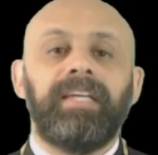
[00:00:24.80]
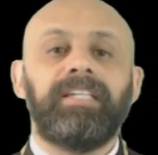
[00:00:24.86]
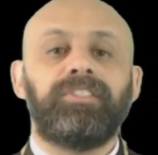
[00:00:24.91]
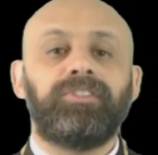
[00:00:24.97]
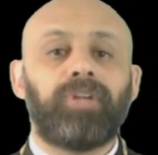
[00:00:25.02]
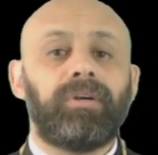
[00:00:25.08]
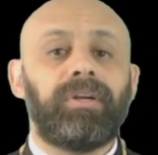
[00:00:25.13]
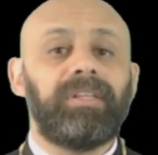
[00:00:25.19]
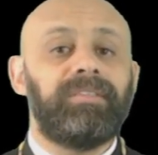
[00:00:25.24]
He
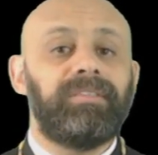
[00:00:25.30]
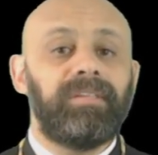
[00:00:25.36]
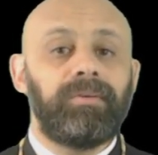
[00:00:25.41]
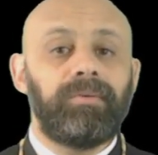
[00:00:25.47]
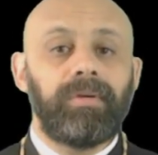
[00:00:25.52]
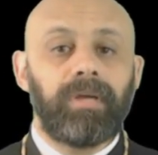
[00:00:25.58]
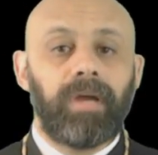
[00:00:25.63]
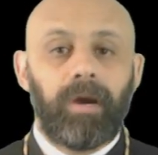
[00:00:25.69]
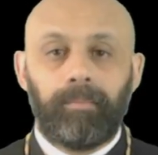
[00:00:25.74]
started
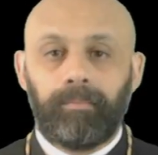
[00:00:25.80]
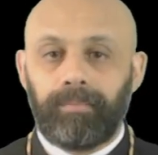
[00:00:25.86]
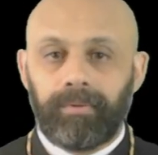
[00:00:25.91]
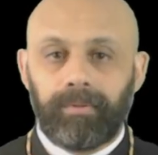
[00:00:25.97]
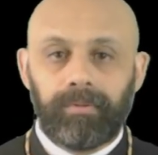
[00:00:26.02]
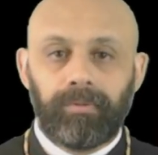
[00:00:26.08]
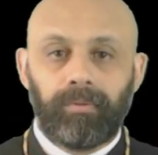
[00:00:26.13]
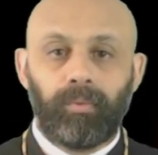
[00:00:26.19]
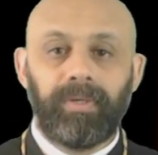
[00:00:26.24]
tearing up
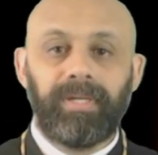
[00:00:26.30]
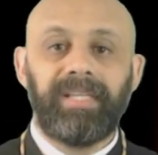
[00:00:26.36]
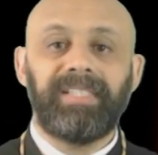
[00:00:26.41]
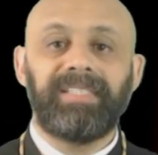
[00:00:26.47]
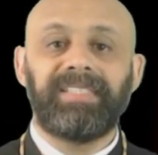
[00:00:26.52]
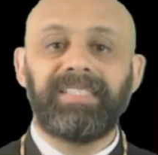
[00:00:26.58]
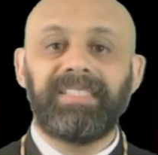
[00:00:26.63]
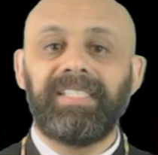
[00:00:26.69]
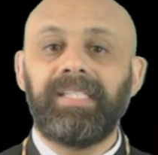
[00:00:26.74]
when
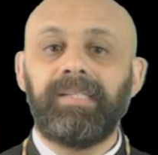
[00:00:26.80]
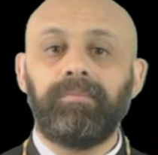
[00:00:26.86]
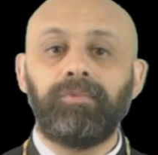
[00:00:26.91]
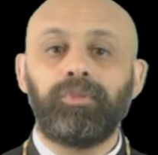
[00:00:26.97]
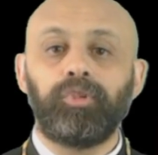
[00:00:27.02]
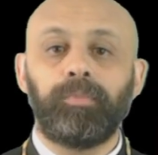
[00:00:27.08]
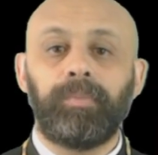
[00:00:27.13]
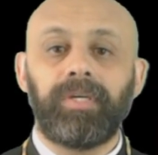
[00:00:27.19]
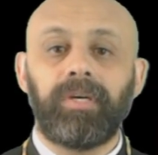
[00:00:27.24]
he
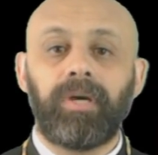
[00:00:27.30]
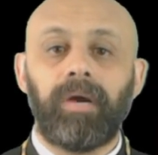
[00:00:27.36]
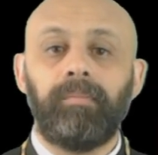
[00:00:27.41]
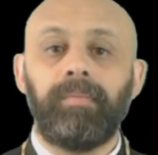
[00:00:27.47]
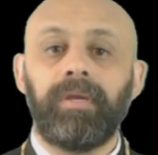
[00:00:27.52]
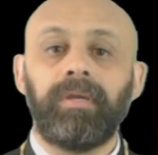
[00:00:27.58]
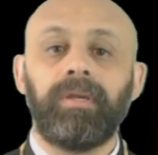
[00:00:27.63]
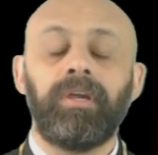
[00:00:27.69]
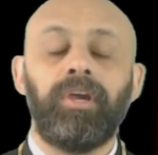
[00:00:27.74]
seemed to be
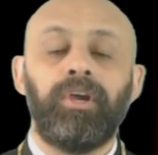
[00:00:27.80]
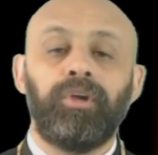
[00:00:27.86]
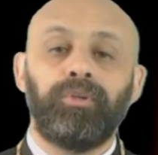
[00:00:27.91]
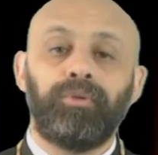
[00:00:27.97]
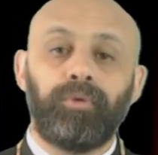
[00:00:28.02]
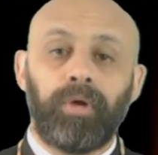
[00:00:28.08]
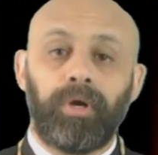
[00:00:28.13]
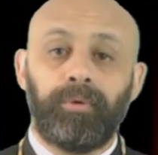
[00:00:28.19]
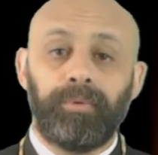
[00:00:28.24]
coming
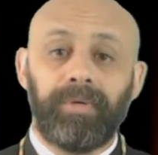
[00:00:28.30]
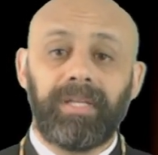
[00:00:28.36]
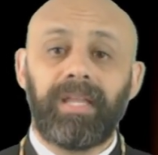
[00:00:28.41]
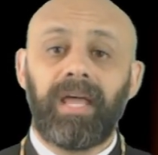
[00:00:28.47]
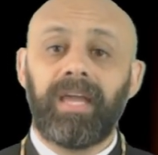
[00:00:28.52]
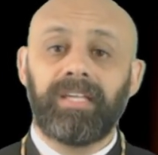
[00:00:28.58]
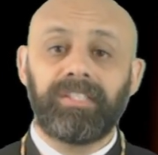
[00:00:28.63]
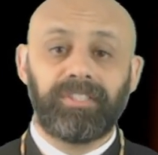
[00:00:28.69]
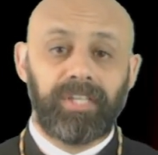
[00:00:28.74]
to a
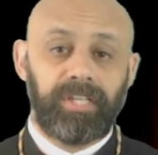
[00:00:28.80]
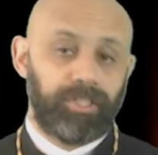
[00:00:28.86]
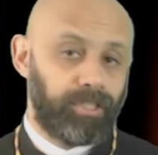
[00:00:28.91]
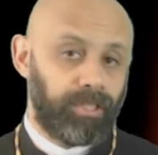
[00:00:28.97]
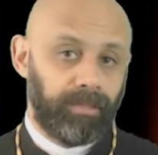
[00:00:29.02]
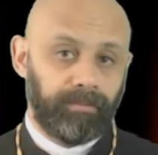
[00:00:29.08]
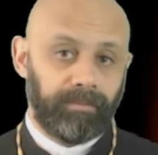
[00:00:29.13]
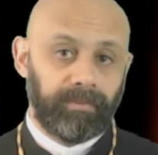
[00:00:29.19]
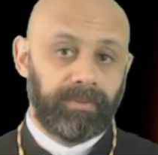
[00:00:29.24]

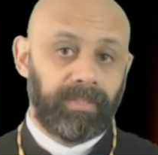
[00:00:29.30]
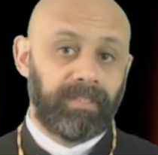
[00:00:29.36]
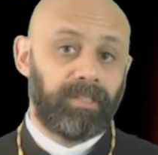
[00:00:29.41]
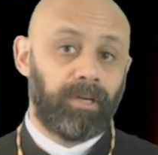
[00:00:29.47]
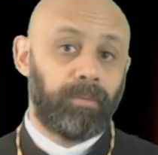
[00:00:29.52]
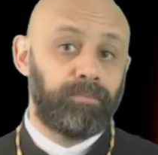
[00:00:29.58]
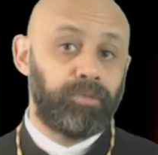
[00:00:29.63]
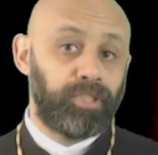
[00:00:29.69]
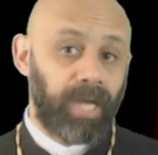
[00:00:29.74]
realization that
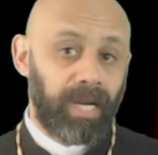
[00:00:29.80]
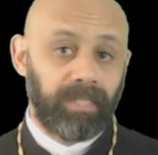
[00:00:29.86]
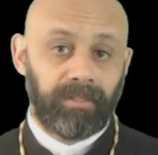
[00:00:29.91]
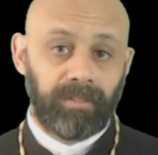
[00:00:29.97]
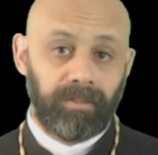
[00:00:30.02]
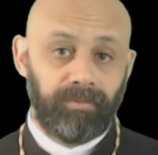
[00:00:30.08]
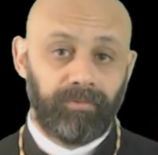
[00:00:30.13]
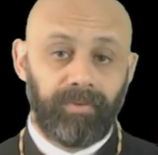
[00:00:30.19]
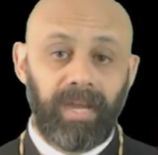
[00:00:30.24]
the
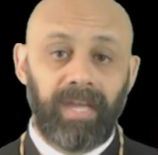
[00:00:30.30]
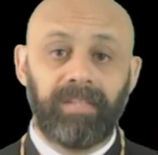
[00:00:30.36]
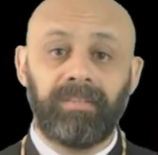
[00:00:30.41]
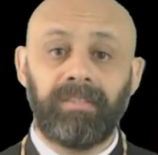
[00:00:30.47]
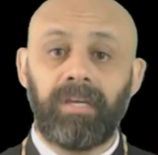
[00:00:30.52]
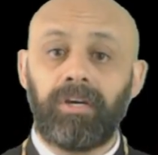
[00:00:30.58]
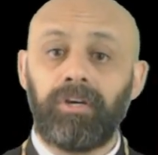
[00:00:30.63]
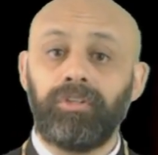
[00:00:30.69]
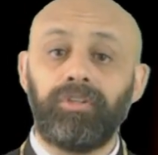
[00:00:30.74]
objective
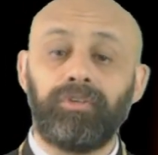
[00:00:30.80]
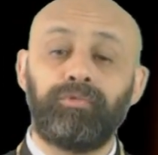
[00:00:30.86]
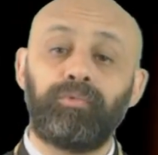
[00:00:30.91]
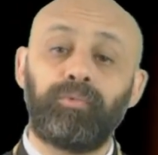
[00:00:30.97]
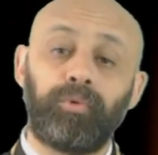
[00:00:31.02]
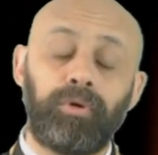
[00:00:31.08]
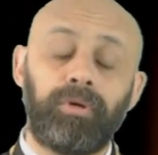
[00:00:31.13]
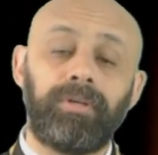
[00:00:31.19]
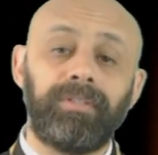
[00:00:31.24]
and
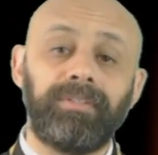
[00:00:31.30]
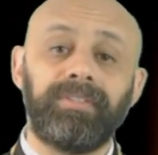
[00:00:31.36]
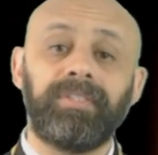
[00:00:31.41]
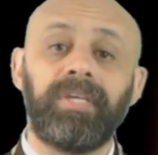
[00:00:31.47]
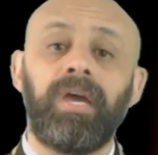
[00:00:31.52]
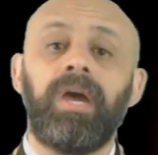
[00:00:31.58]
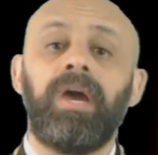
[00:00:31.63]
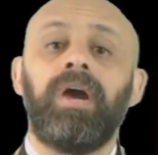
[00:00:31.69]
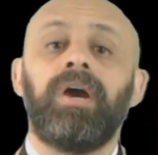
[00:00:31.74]
narrative
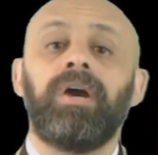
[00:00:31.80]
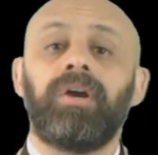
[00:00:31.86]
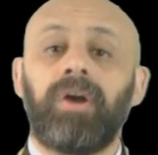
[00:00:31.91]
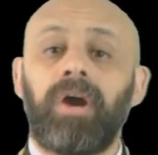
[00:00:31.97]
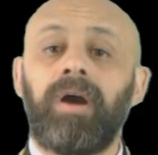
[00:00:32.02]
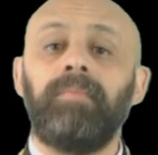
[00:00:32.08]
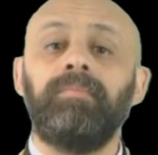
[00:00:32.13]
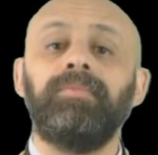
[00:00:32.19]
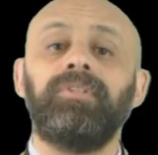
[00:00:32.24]
worlds
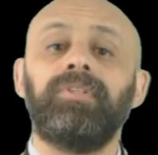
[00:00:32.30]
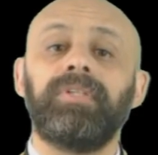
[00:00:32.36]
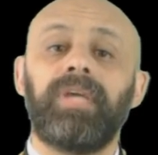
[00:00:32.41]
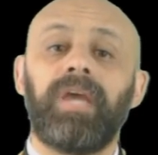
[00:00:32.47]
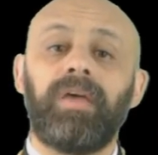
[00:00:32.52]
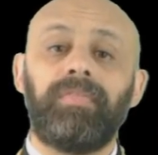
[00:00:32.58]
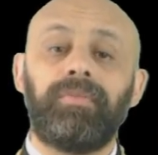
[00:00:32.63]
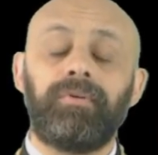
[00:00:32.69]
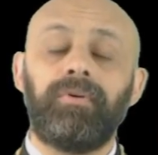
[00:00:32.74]
come
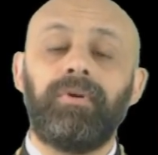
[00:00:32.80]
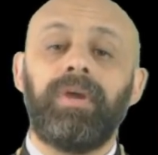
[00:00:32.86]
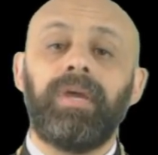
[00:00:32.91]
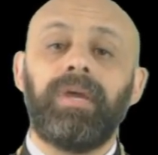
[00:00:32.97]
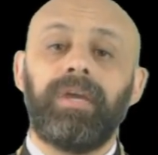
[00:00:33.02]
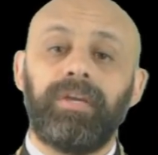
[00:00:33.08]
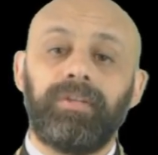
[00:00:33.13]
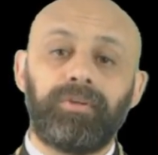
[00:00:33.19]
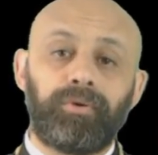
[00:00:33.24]
together
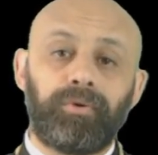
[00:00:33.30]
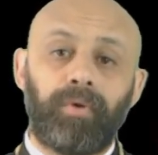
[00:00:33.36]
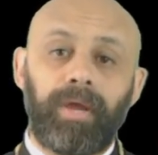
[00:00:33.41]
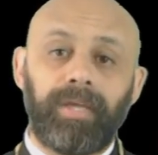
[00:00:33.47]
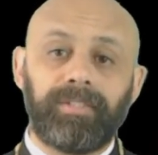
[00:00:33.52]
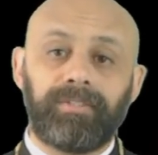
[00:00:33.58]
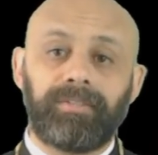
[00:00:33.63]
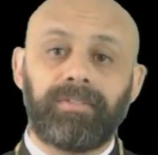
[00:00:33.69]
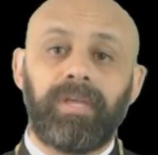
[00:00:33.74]
in
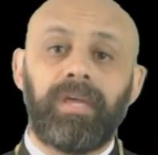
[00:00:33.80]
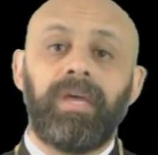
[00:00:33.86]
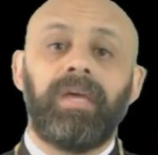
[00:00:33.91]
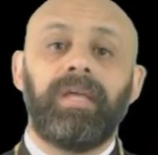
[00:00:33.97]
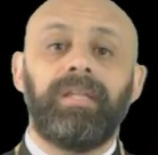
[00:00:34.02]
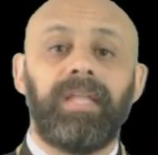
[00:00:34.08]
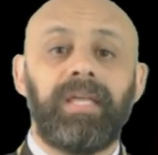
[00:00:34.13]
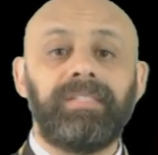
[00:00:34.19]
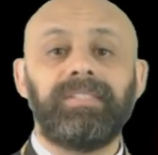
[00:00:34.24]
Christ.
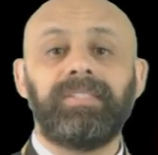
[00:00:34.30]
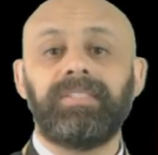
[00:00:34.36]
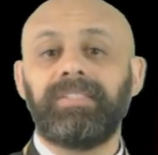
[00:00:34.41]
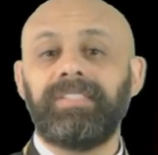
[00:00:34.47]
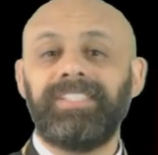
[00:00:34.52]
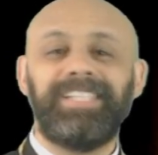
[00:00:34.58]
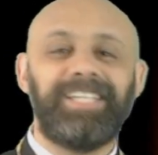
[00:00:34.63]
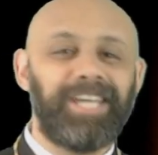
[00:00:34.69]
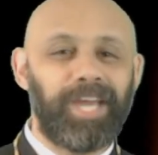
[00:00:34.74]
Let's
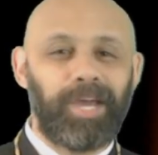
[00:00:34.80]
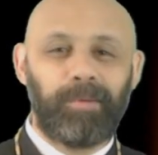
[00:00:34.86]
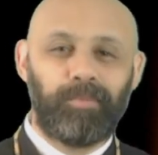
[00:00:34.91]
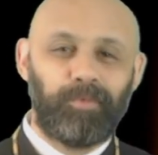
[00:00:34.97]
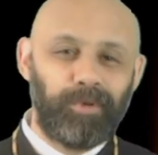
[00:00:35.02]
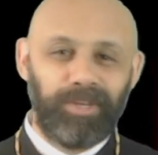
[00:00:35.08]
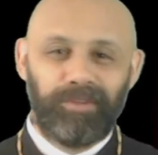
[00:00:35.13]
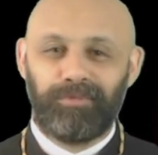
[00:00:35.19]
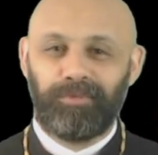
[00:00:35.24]
see a
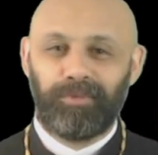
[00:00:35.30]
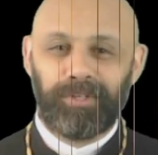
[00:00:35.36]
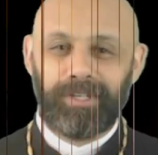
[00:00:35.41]
brief